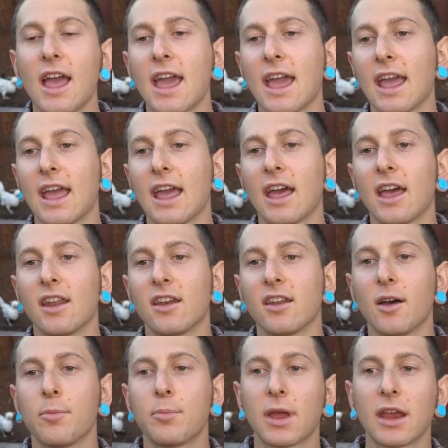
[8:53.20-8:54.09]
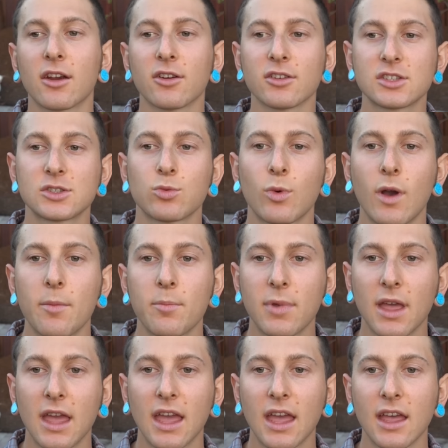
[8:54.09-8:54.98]
and a pair of
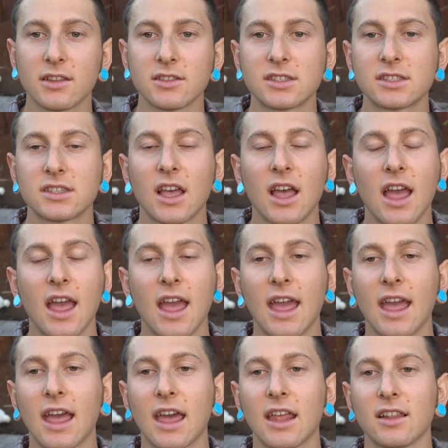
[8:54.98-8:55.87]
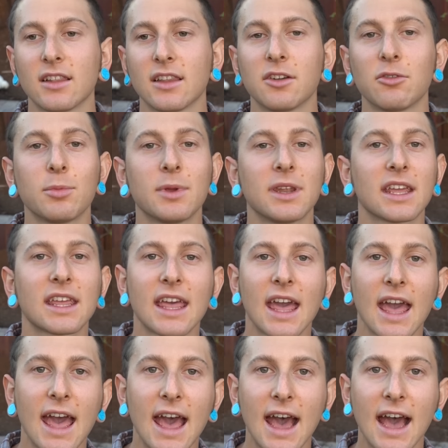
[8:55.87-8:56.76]
sweatpants and a little bit of
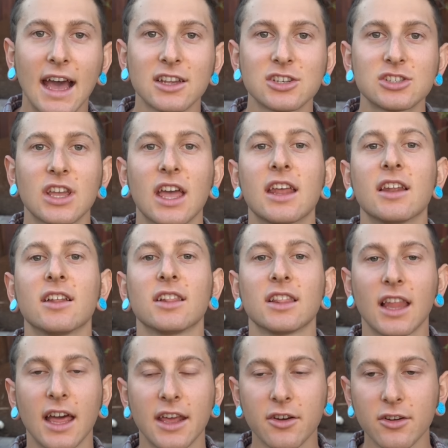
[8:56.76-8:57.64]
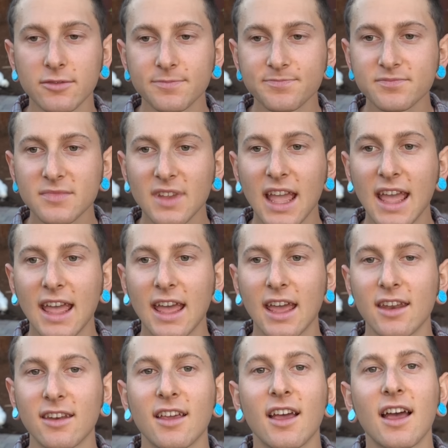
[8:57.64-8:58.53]
cash and a letter.
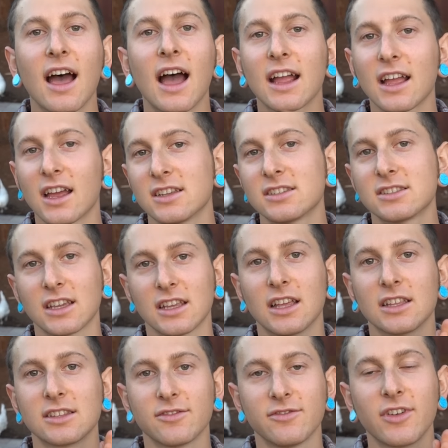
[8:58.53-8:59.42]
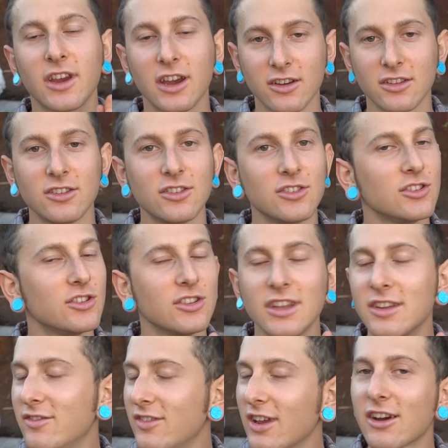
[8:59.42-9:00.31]
And I gotta say, that's you
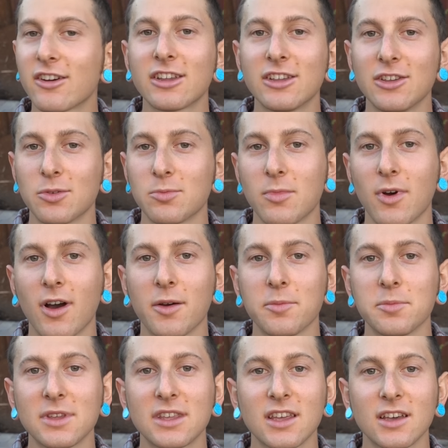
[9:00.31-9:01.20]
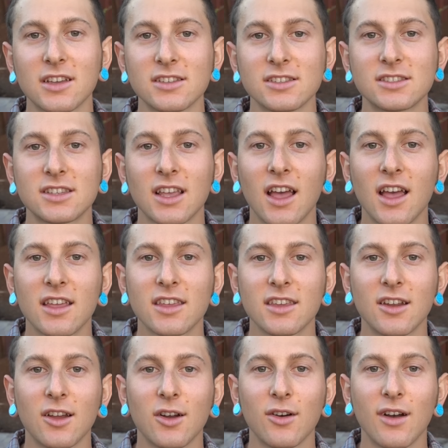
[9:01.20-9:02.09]
did very good, Mom, because,
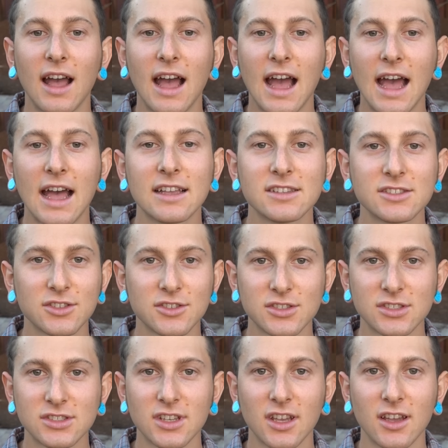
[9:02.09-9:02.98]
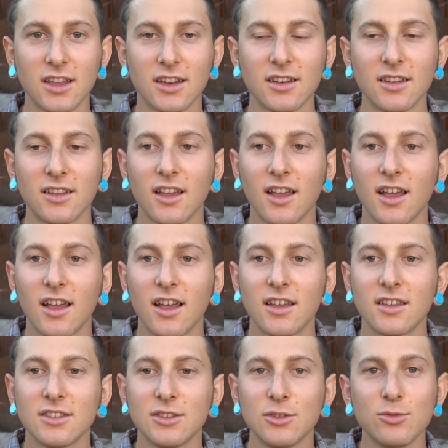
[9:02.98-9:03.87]
you know, as your son,
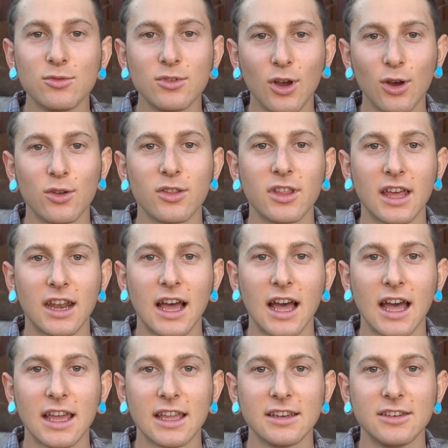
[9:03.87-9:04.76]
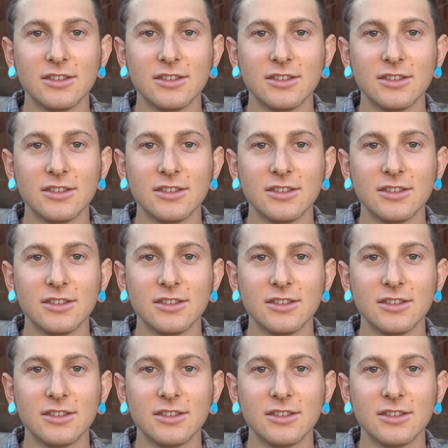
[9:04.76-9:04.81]
you know that I